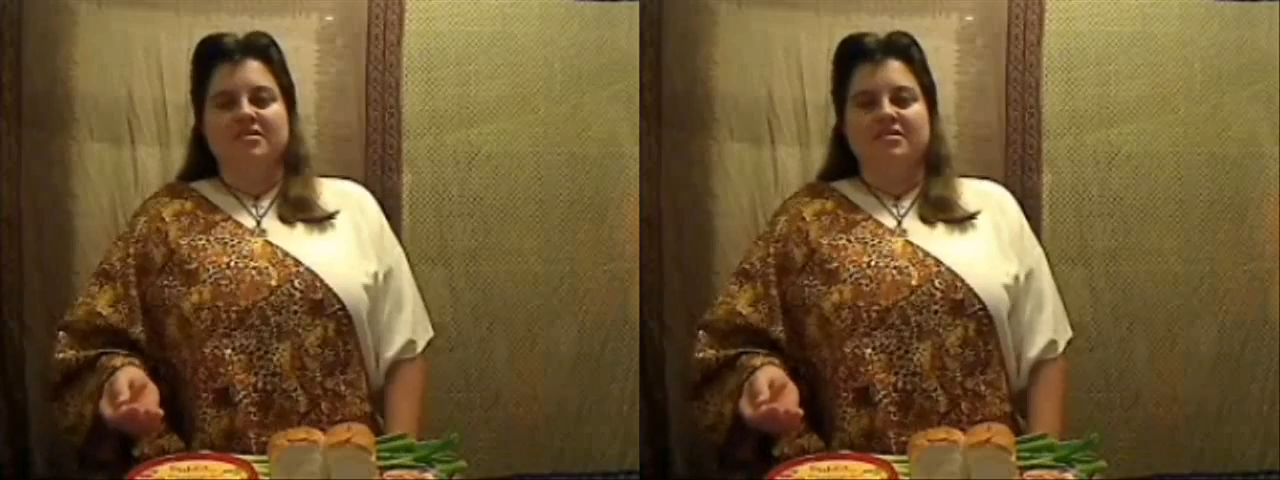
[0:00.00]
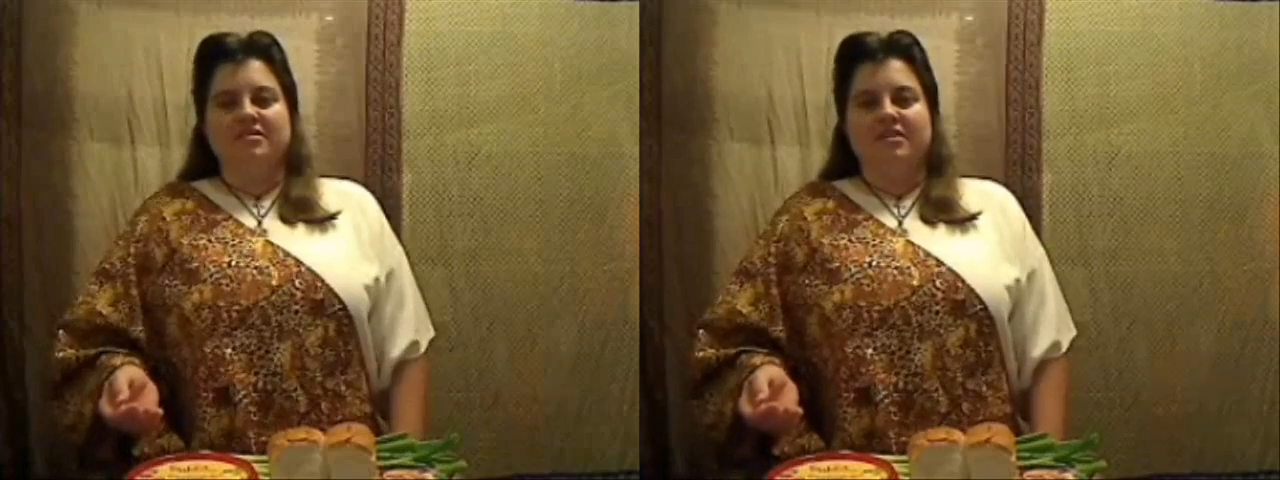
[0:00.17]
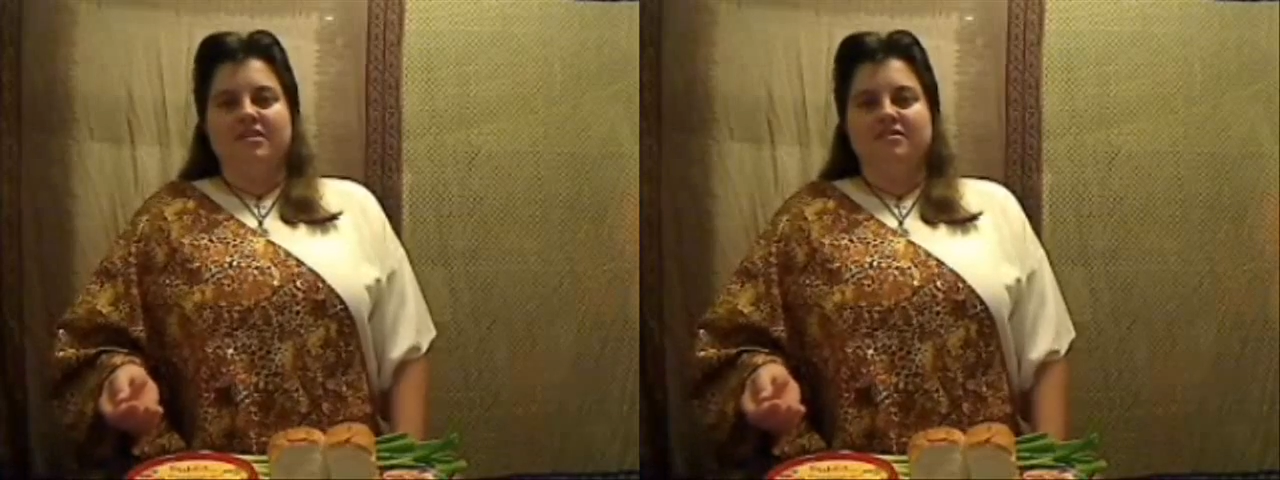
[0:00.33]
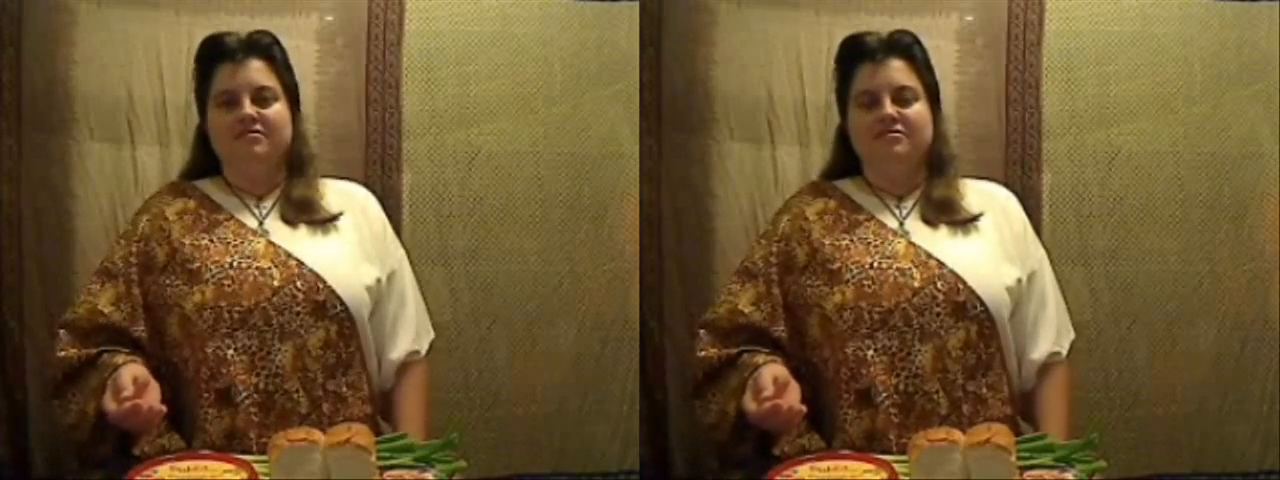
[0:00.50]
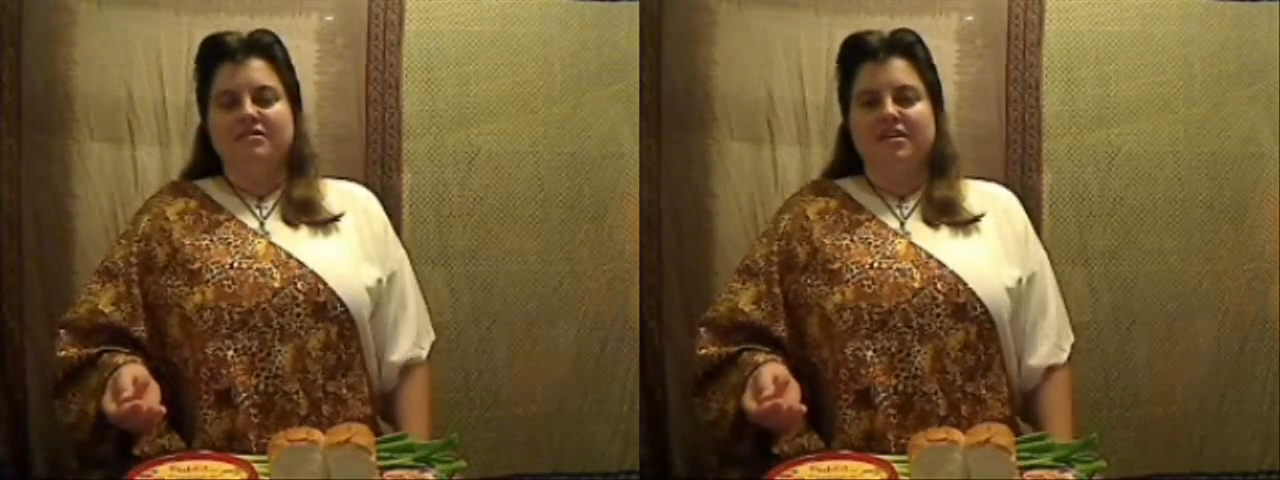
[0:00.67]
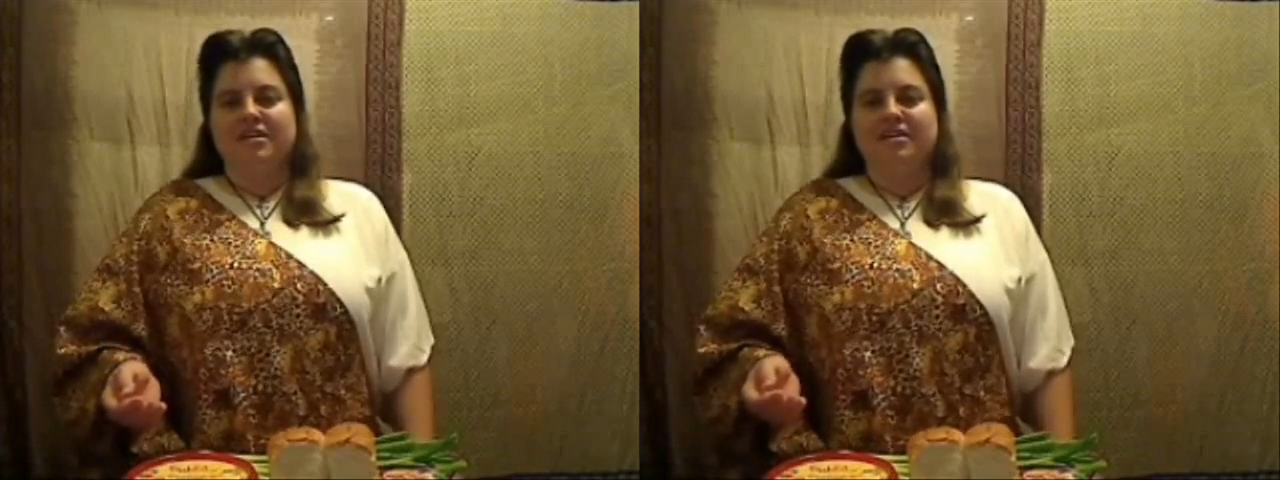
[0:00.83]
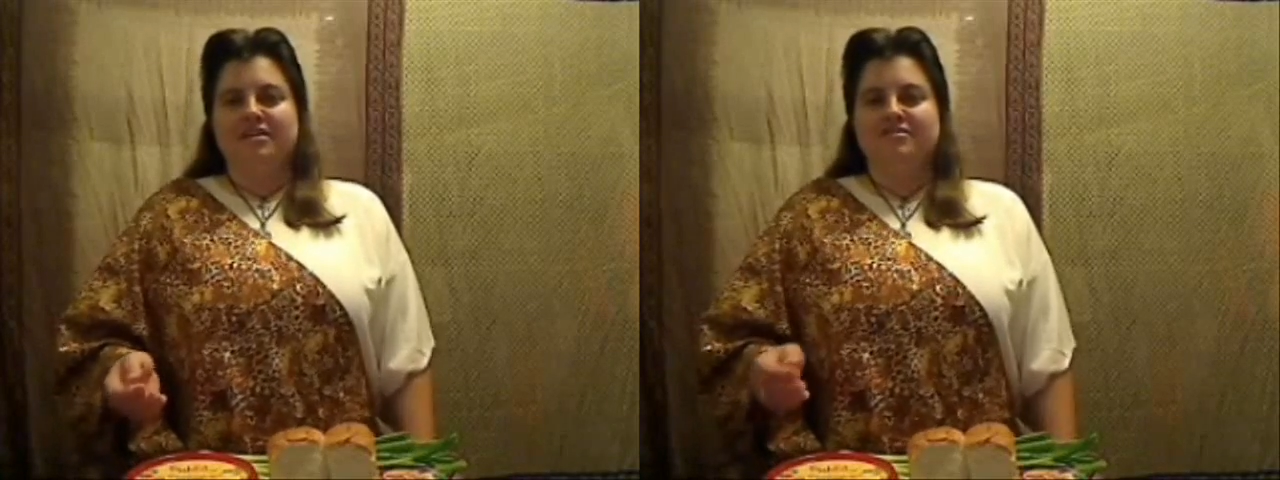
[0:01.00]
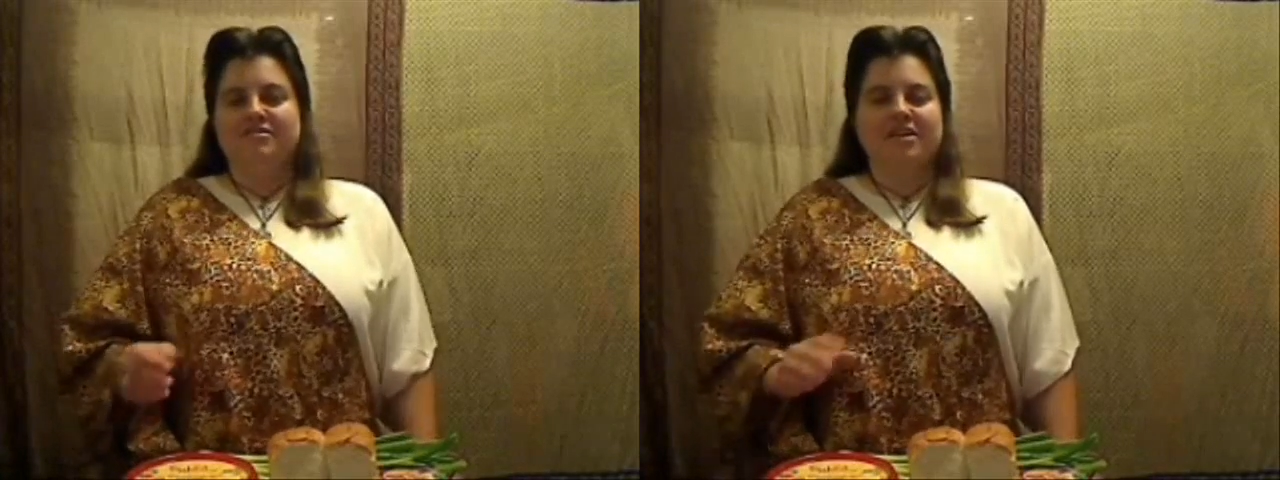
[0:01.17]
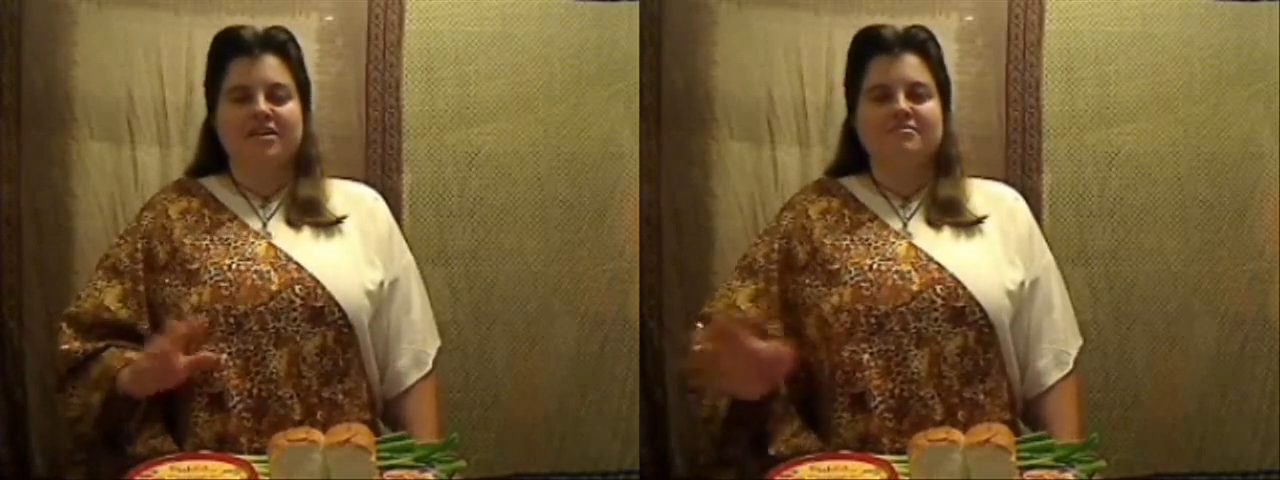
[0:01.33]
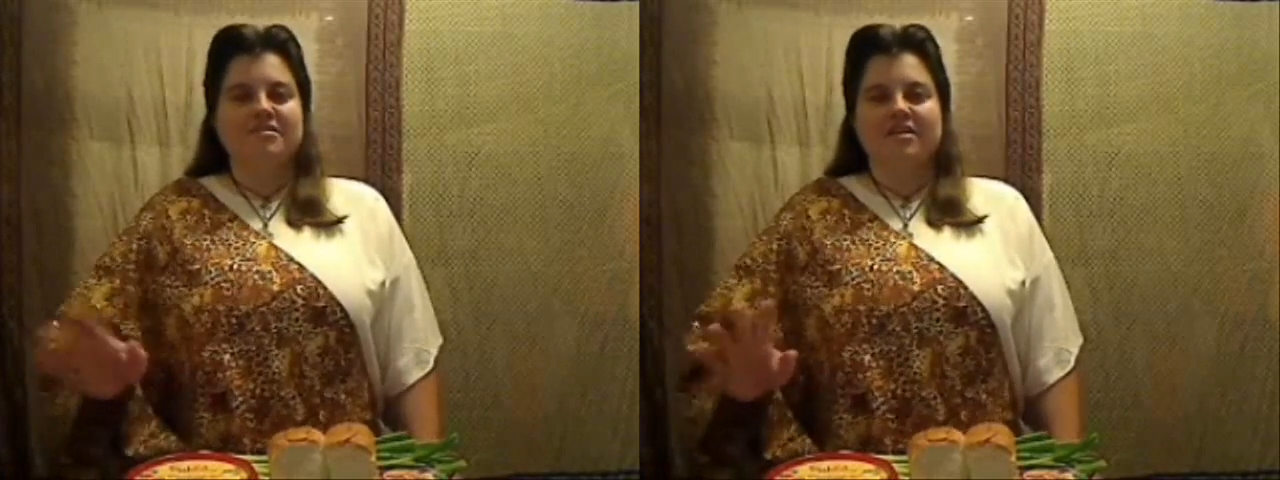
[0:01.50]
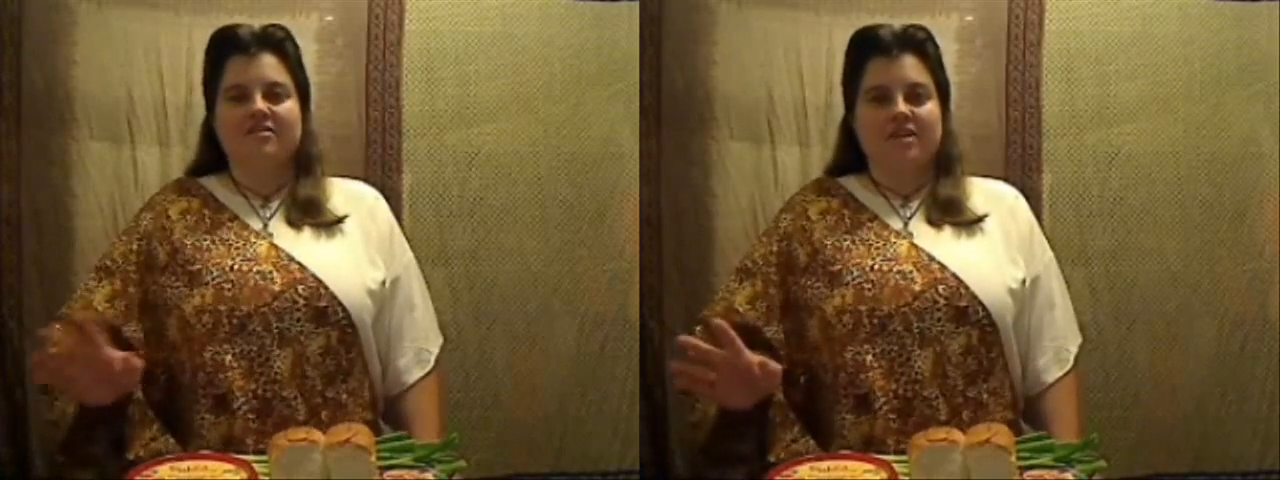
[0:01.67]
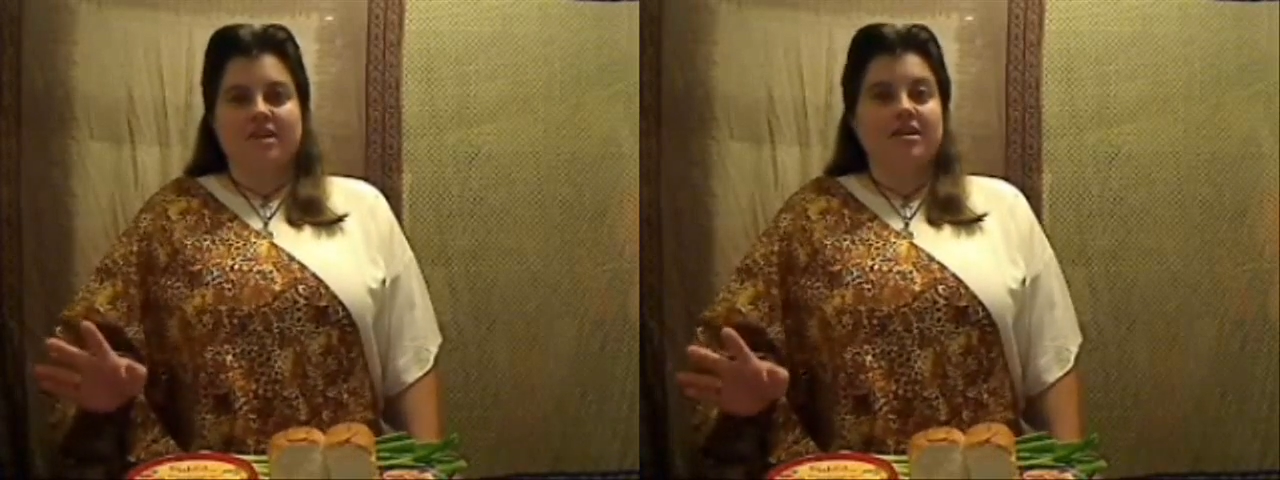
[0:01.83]
And if it comes out
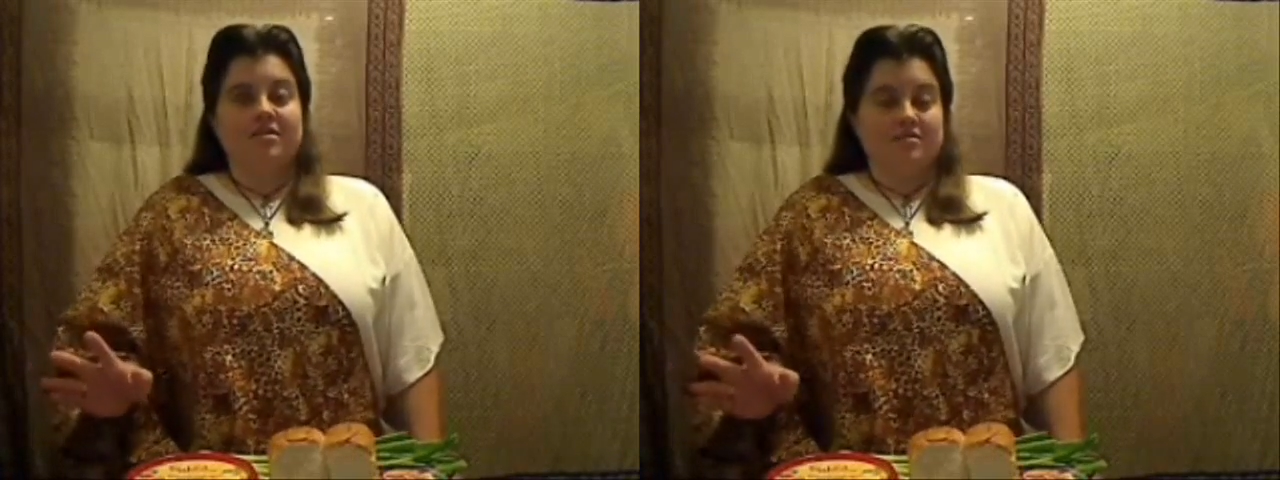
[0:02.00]
of a can,